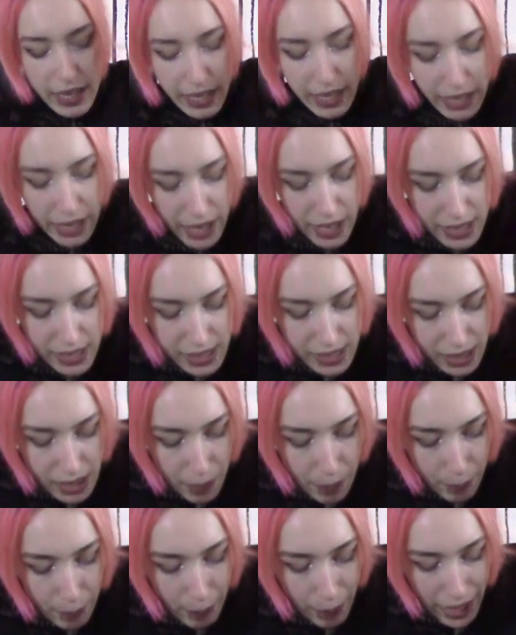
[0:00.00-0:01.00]
It has
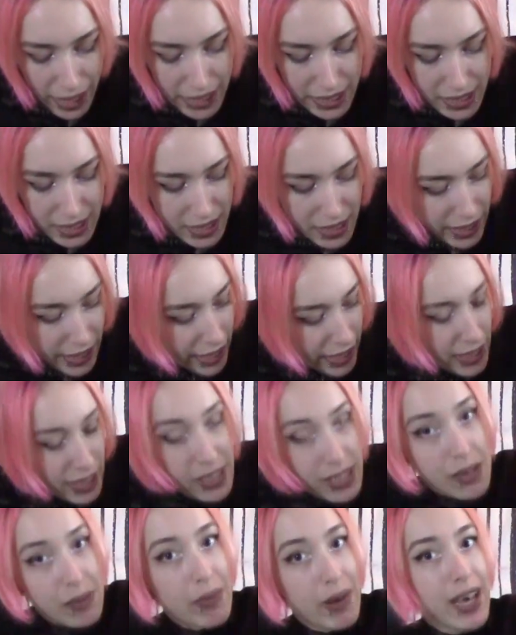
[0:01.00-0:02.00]
a pattern like a
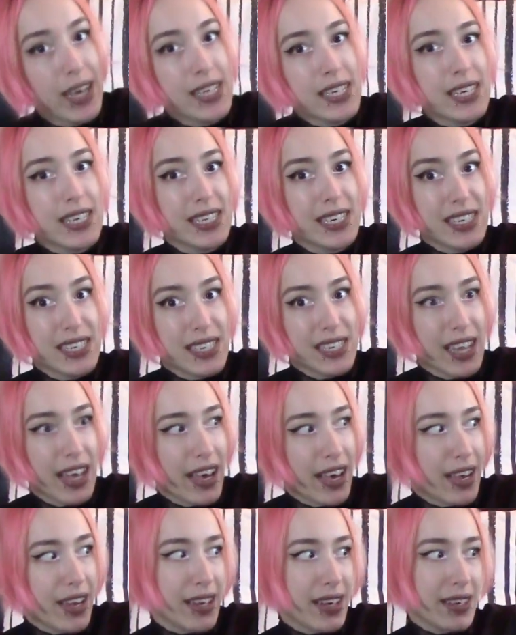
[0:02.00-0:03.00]
damask
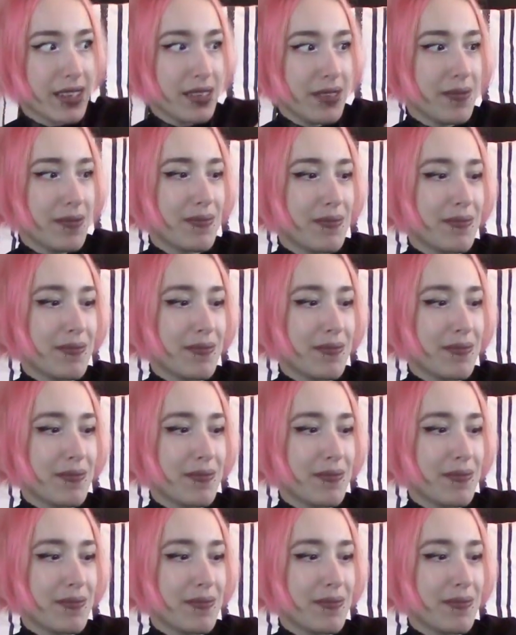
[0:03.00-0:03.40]
design.